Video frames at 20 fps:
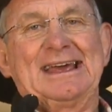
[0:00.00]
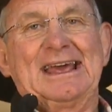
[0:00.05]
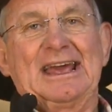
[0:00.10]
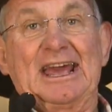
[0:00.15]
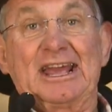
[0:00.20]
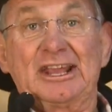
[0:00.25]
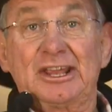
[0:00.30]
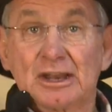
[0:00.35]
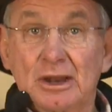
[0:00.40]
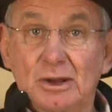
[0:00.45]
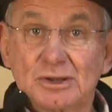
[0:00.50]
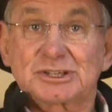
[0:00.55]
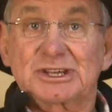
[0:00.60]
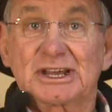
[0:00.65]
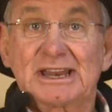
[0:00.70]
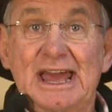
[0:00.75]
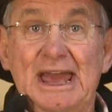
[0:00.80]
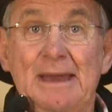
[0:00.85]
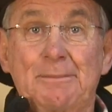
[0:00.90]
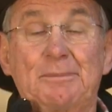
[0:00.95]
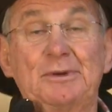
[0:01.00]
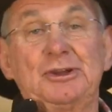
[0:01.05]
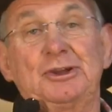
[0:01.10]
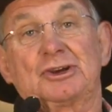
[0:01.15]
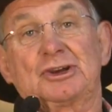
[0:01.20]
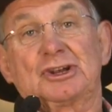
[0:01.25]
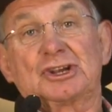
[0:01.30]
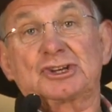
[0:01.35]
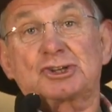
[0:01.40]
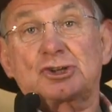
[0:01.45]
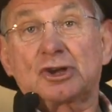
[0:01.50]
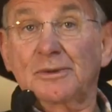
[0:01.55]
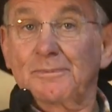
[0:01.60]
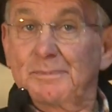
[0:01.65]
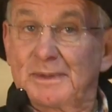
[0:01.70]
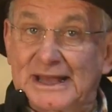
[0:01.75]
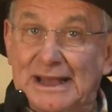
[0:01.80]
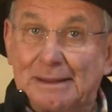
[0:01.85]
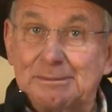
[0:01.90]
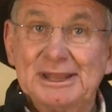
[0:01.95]
and you know what's going to happen? You're going to start
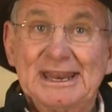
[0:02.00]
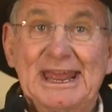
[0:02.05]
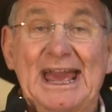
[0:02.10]
becoming